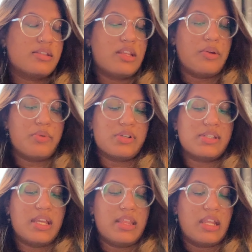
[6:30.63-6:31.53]
They were
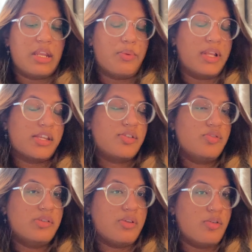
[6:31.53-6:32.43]
saying that they would like to
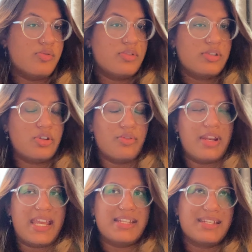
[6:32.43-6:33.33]
denote,
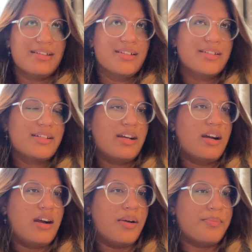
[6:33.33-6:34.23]
donate
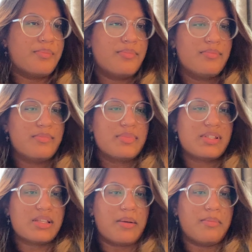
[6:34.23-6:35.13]
um,
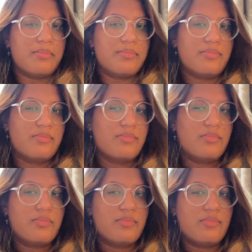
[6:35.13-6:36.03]
some
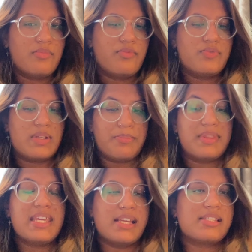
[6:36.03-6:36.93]
some
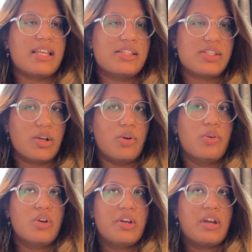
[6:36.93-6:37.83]
things, and so
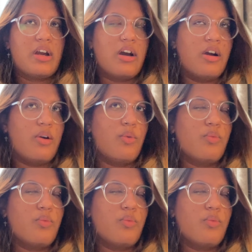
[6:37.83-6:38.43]
uh,